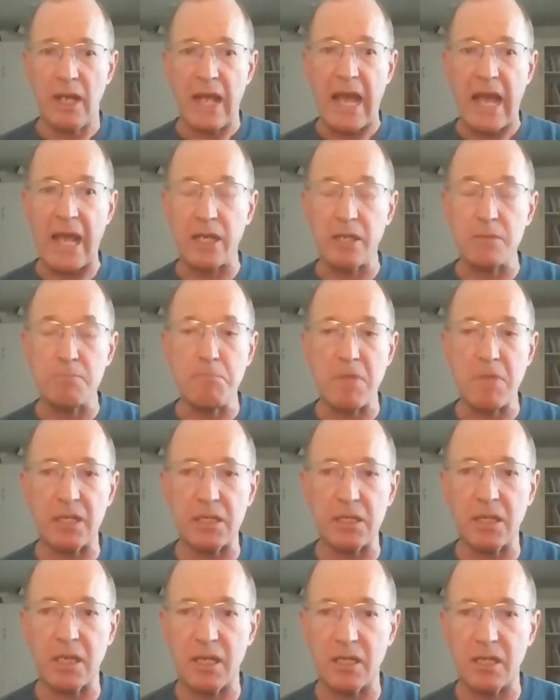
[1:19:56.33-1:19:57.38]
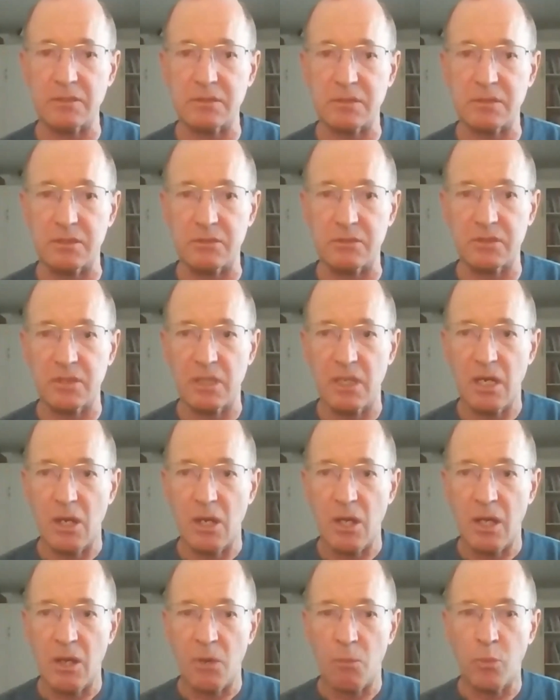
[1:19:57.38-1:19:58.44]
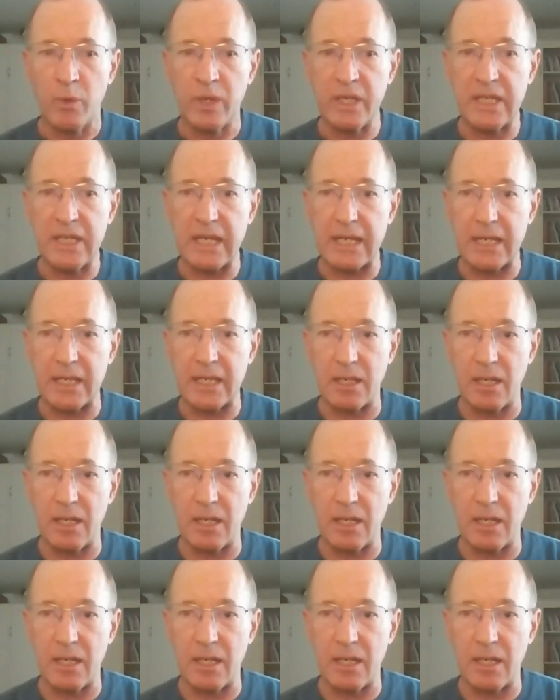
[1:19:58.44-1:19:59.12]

and in many cases, we get